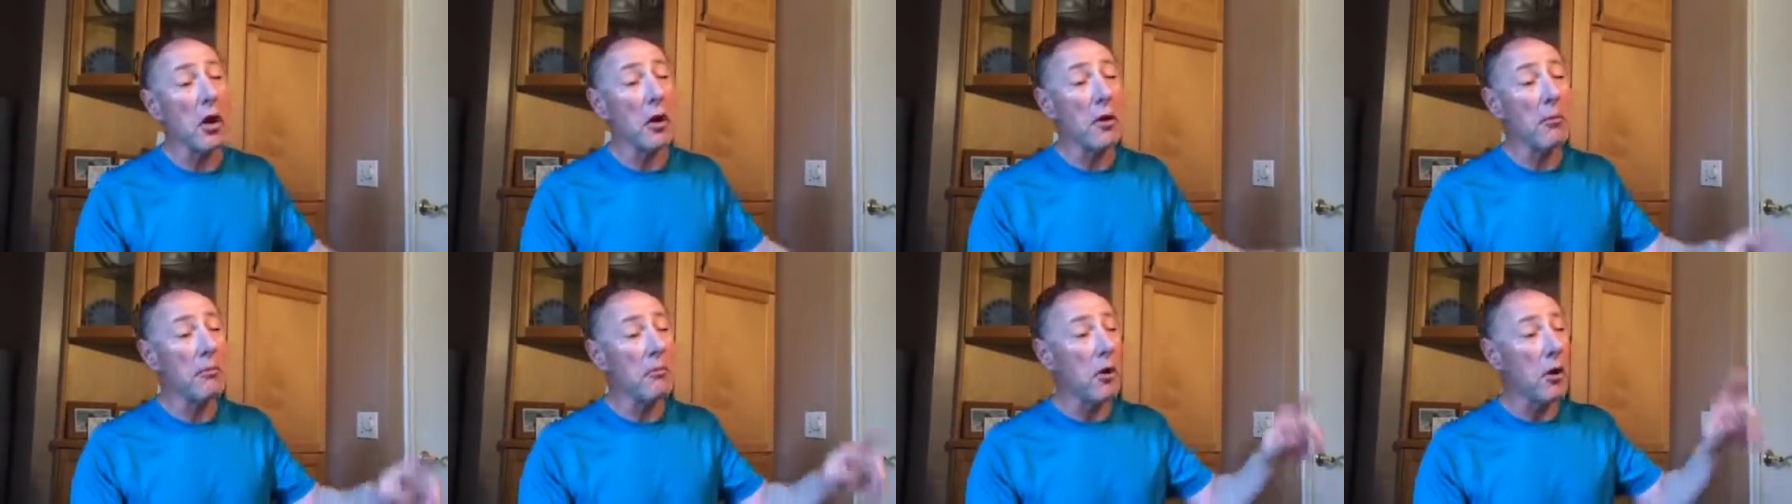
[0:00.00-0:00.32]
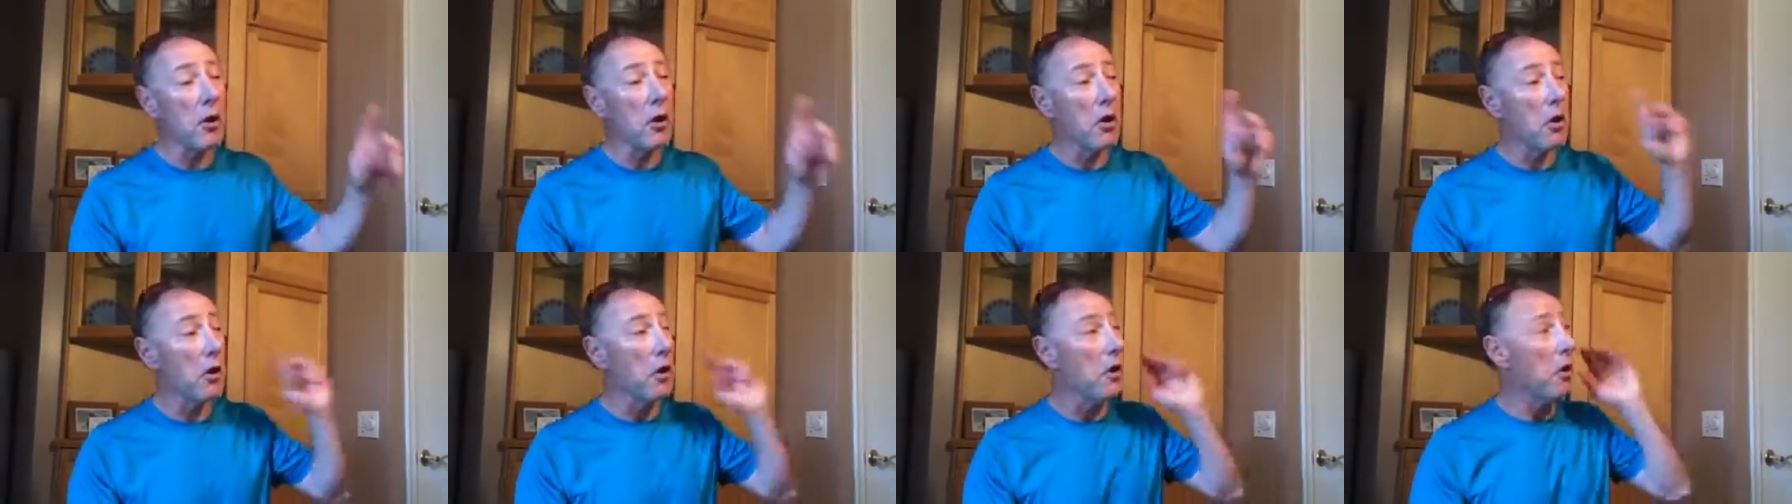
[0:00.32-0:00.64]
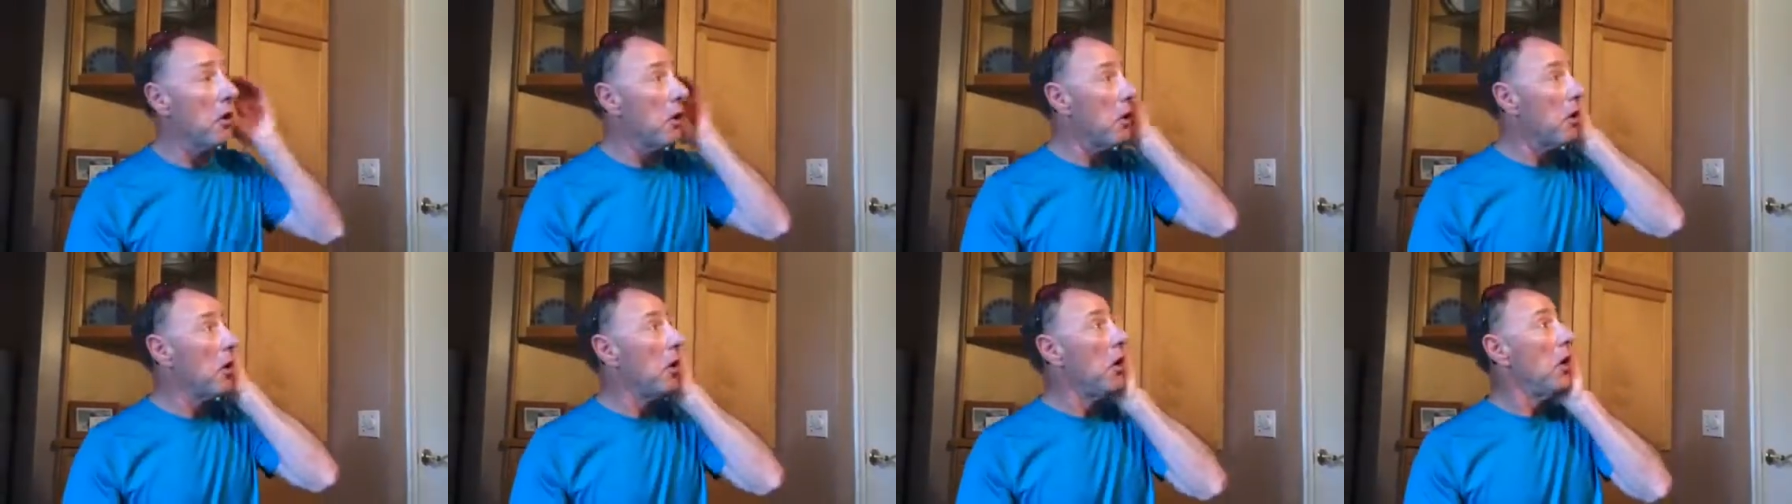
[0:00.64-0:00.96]
I'm
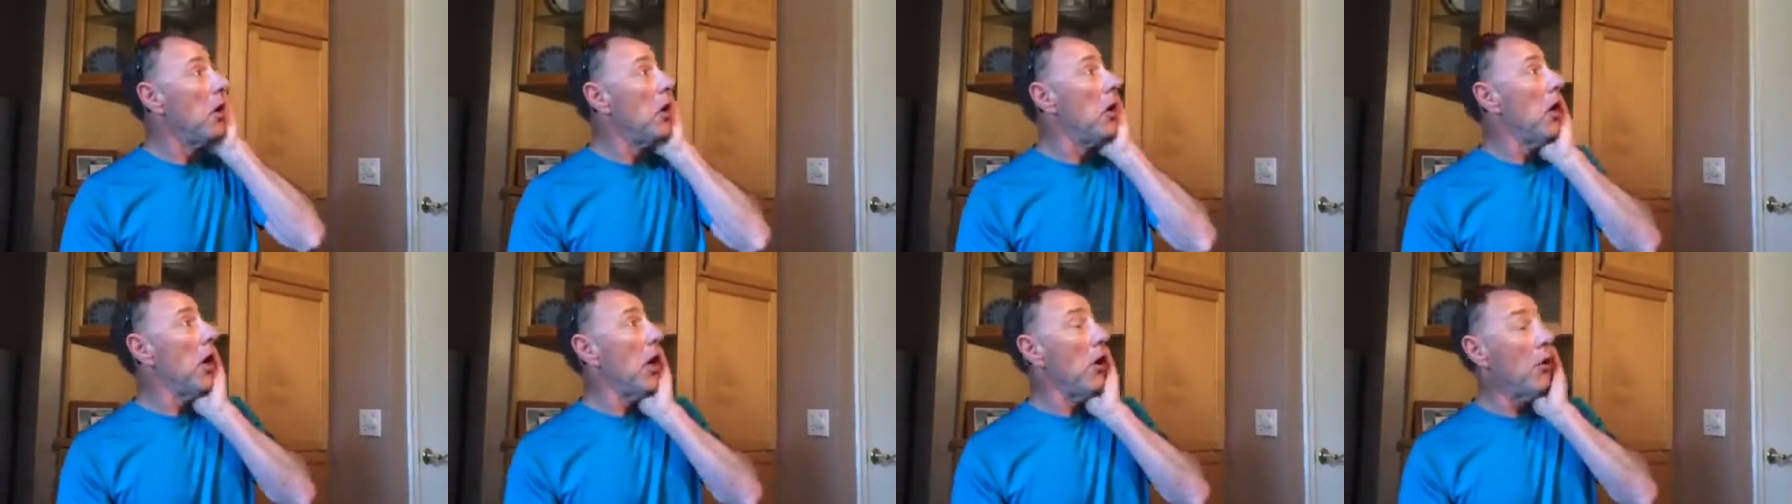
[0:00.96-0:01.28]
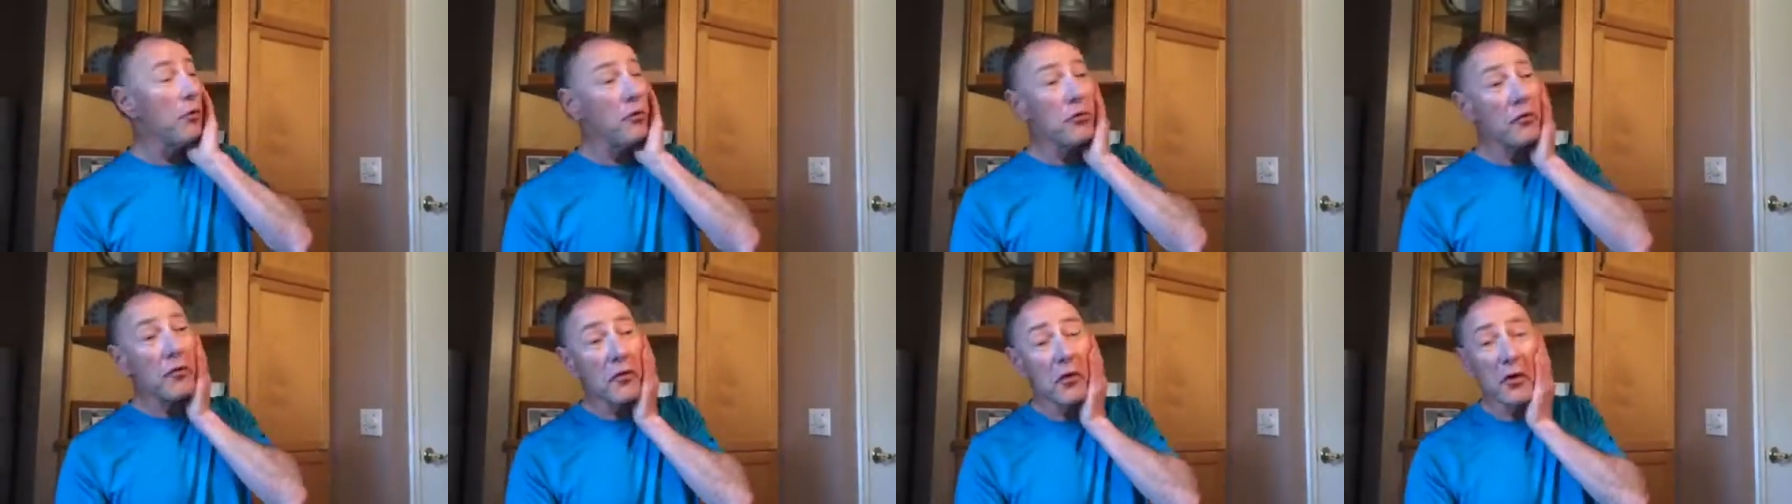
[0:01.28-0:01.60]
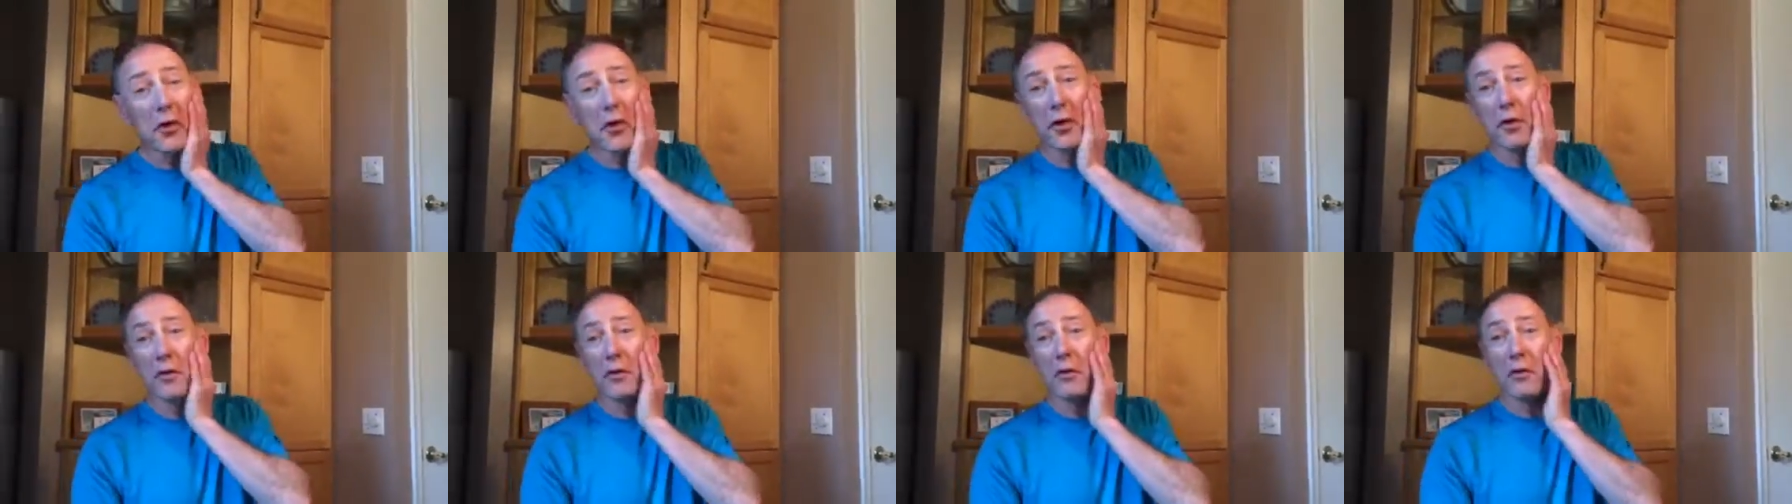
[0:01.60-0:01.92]
house
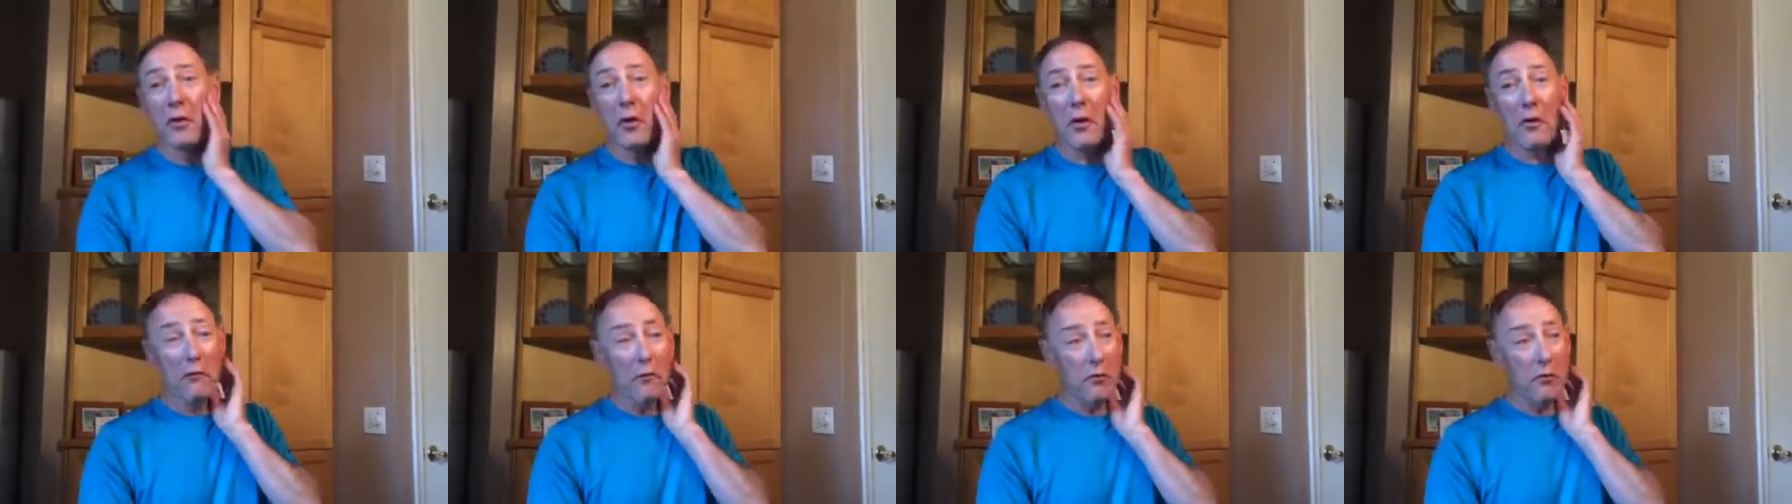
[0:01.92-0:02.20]
sitting